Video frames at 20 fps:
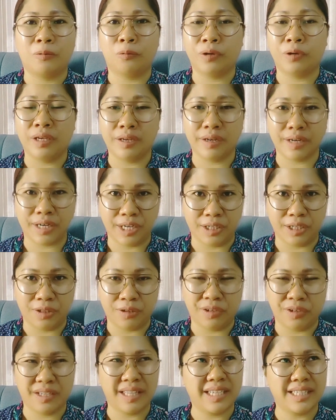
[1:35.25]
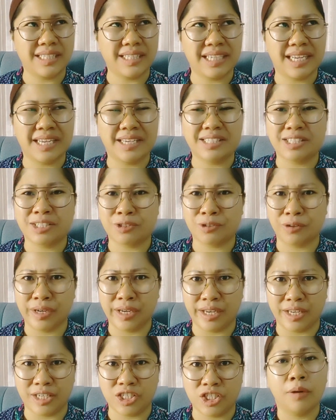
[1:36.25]
weird or let's say
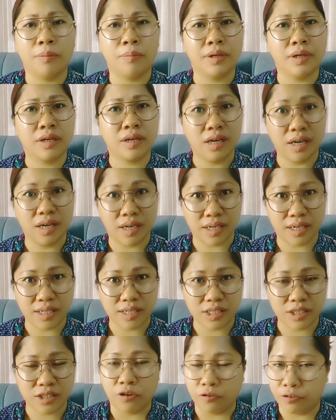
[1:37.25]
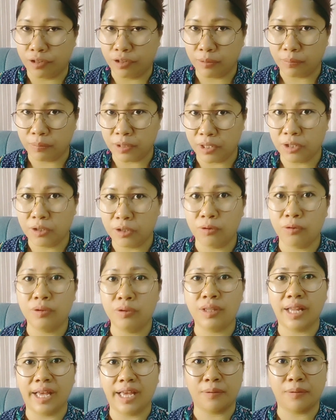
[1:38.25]
strange because Filipino
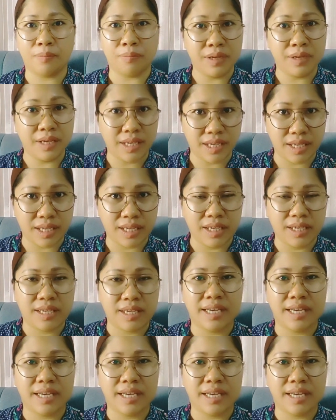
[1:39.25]
like me